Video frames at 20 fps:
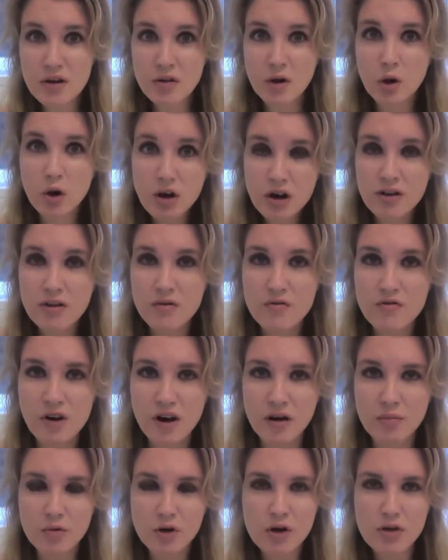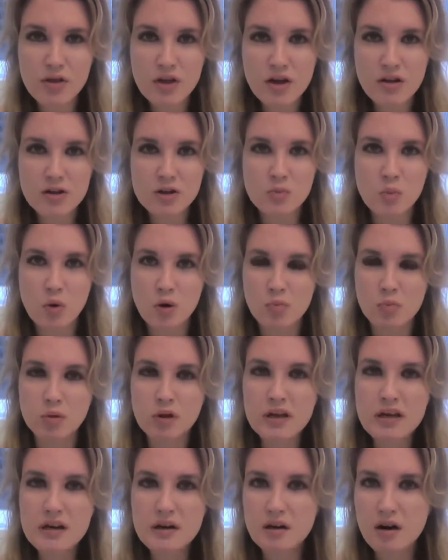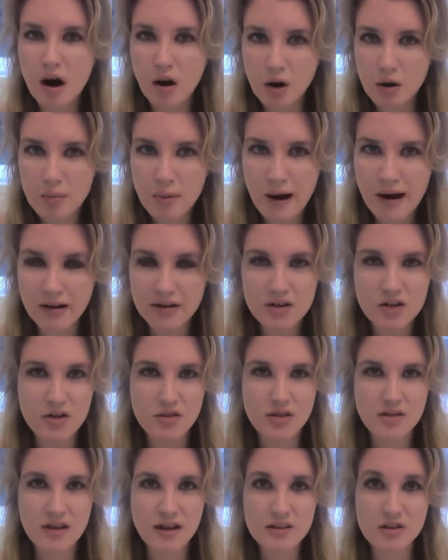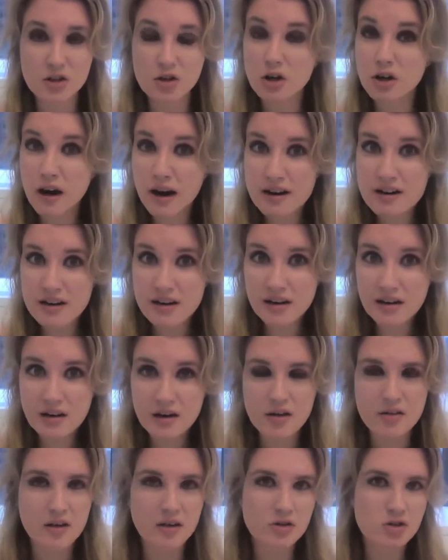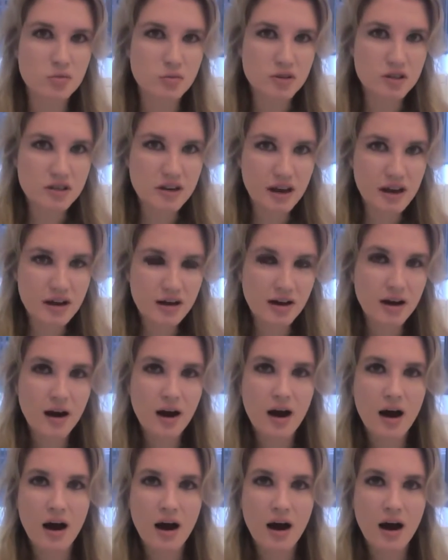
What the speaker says: look of the film? What do you think of this more bleak color palette? Do you think that's a good idea? Do you think it's a mistake?